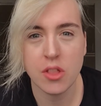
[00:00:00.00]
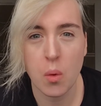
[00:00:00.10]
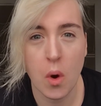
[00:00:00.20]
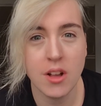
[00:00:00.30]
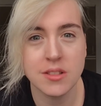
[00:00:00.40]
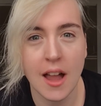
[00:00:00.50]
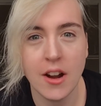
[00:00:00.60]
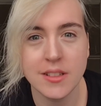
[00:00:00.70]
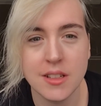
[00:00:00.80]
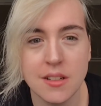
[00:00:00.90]
the worst
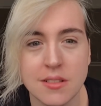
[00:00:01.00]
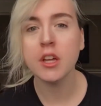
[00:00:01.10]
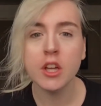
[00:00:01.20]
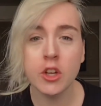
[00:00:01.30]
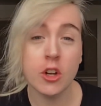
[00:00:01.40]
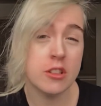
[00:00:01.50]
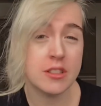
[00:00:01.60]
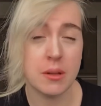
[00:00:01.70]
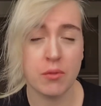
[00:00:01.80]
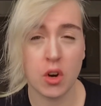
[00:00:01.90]
character. You don't
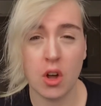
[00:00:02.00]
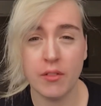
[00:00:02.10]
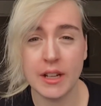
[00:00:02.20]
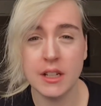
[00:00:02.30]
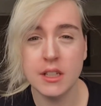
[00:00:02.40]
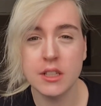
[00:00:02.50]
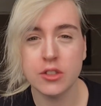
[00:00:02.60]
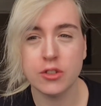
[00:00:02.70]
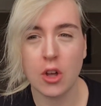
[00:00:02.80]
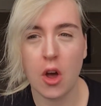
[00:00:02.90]
see him for a lot of it,
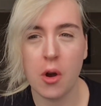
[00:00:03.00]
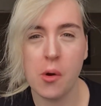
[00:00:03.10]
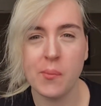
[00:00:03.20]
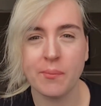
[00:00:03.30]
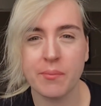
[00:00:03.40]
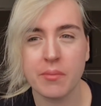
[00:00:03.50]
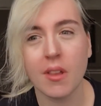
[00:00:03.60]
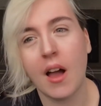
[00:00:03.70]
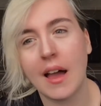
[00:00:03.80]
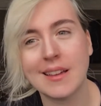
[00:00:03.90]
so
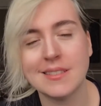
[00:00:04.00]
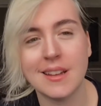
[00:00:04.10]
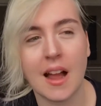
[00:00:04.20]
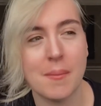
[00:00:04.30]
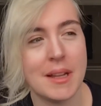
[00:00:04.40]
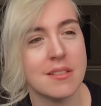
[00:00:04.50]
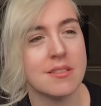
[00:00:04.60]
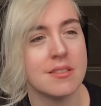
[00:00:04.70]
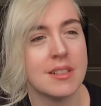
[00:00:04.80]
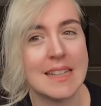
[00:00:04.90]

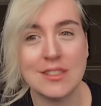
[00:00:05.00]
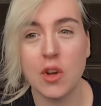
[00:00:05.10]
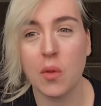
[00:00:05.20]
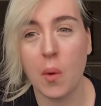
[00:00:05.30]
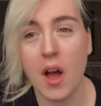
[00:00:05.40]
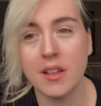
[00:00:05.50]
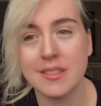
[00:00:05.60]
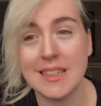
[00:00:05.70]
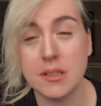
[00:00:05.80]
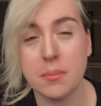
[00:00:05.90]
he's not the worst.
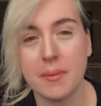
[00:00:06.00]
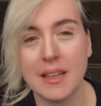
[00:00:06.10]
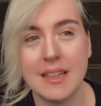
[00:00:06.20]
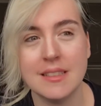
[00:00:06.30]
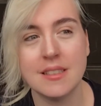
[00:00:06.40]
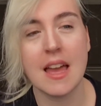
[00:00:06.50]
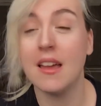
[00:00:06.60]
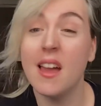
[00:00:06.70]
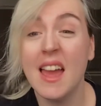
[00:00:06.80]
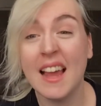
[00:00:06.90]
He's
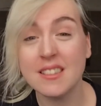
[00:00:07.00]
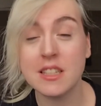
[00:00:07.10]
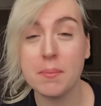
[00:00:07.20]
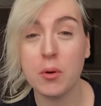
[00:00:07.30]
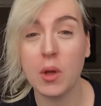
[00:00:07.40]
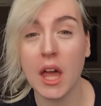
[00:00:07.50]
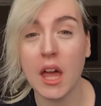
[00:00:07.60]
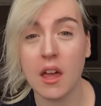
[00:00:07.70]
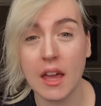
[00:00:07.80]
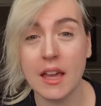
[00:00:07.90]
a typical
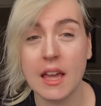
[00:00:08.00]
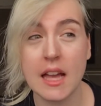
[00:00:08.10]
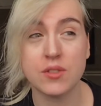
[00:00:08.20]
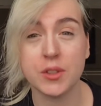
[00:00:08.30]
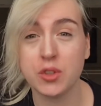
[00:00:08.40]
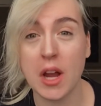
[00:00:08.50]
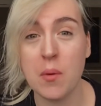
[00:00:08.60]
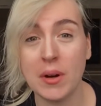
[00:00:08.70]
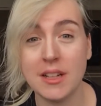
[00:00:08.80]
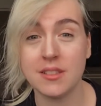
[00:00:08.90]
king. He gets frustrated
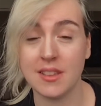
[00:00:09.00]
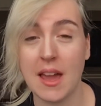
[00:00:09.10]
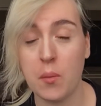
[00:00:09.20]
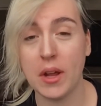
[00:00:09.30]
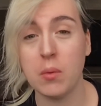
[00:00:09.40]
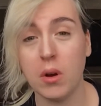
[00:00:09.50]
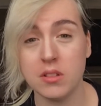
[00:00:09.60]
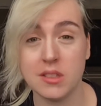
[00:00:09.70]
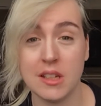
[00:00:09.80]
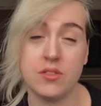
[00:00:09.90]
when he doesn't get what he
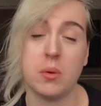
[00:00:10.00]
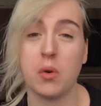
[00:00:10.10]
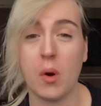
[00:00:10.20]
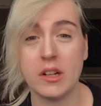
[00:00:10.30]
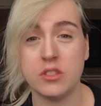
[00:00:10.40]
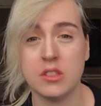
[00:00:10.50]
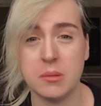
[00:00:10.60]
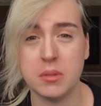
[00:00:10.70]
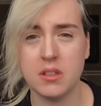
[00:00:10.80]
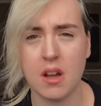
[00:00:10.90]
wants, and if someone questions him,
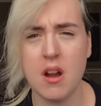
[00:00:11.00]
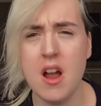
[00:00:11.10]
he's like,